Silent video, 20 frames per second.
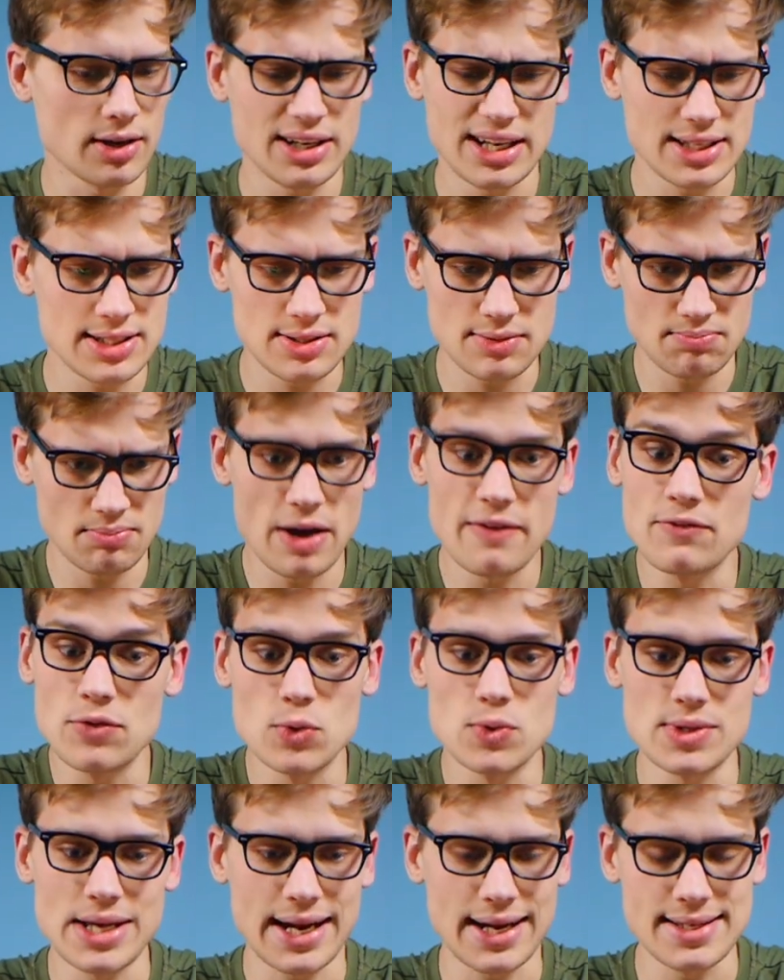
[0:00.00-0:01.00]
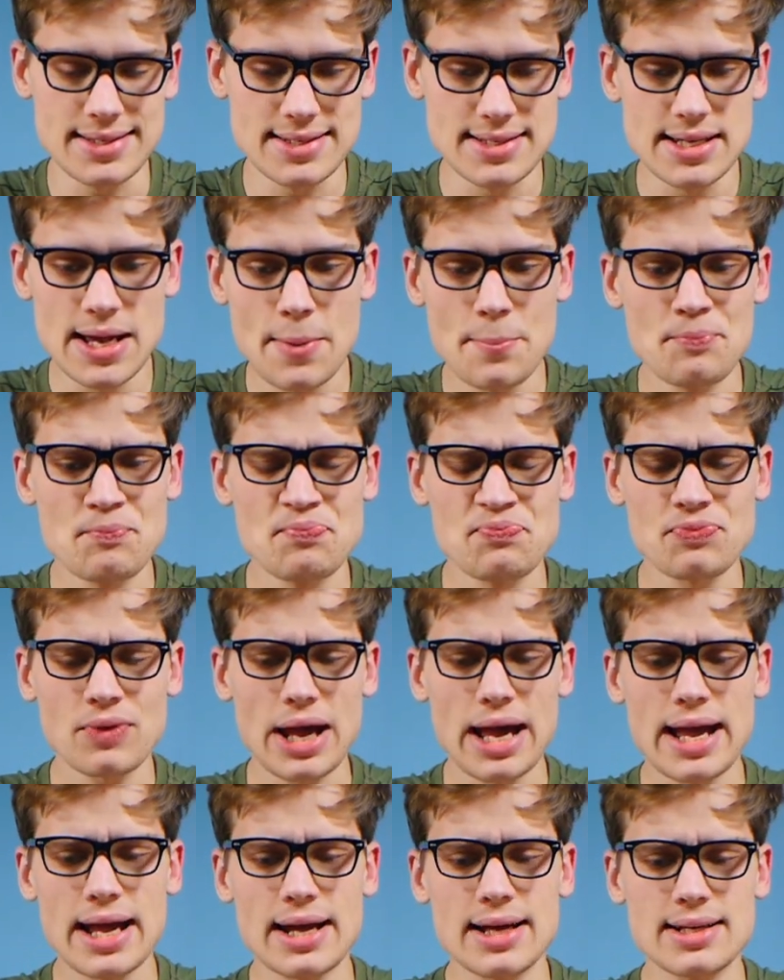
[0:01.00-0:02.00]
It takes a few seconds
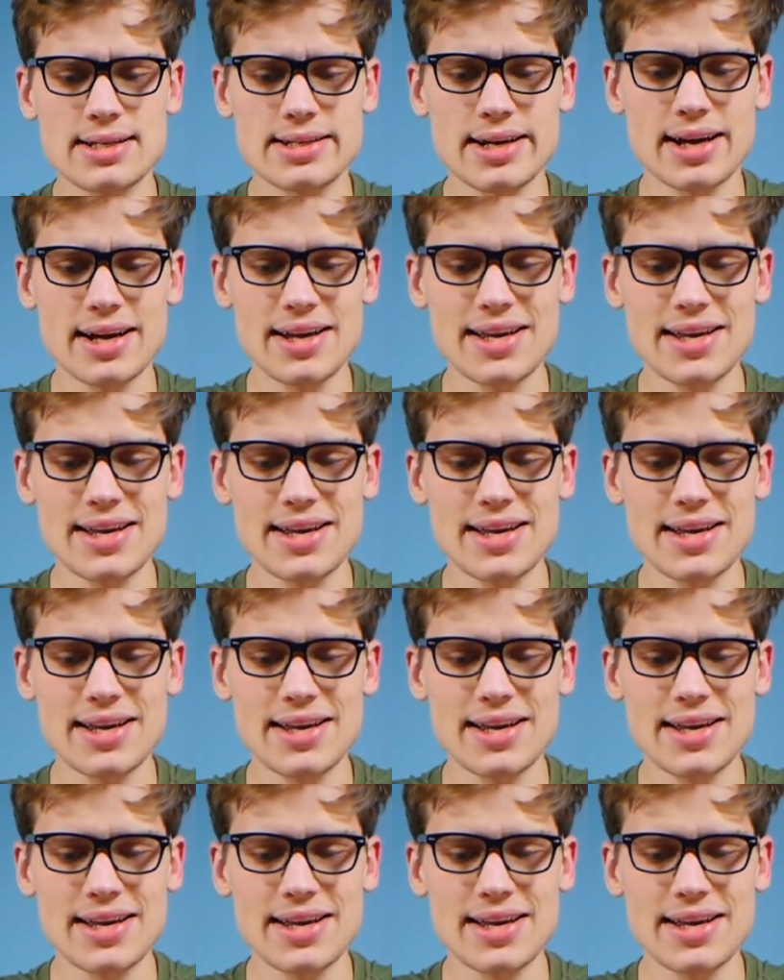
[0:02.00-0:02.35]
and